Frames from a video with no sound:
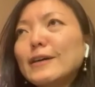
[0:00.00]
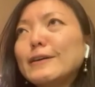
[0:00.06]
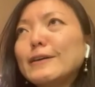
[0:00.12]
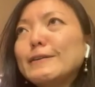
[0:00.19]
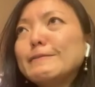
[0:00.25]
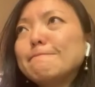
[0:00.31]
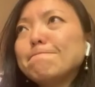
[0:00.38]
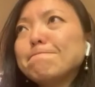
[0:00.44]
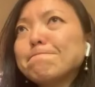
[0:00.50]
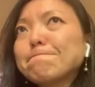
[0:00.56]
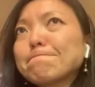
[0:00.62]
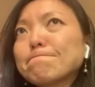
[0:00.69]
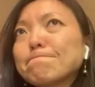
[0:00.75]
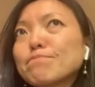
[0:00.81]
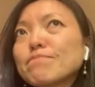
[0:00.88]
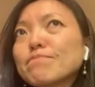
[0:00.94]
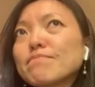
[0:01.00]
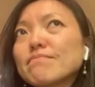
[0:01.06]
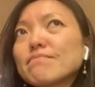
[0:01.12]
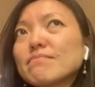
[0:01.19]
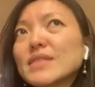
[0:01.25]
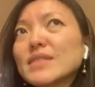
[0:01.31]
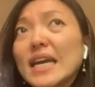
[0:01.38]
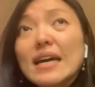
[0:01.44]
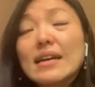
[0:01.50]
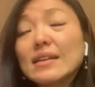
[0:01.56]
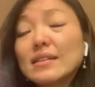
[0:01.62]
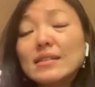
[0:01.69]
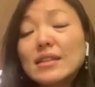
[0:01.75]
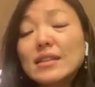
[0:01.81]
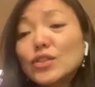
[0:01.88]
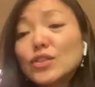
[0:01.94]
Um, yeah,
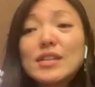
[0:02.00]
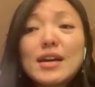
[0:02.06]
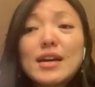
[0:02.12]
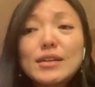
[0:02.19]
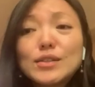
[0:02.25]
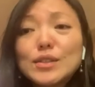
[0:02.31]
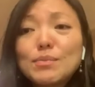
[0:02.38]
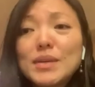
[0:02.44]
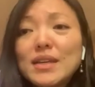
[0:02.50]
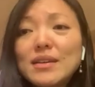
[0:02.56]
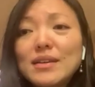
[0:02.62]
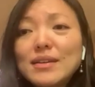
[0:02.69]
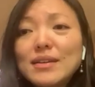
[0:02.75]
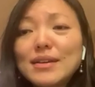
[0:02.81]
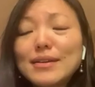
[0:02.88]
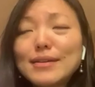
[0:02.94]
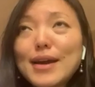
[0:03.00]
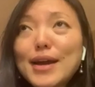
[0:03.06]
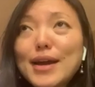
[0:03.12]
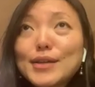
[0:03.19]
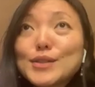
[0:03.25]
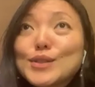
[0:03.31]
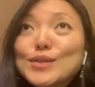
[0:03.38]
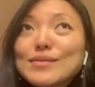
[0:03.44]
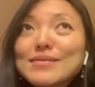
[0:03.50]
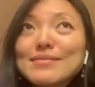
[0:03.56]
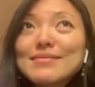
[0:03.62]
and that just has to be, it has,